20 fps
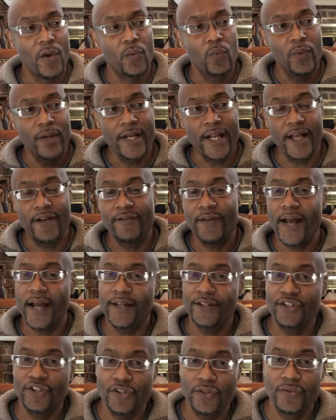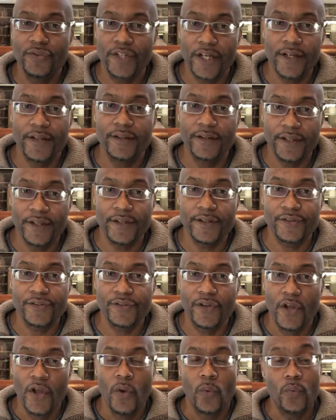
when have I too done this?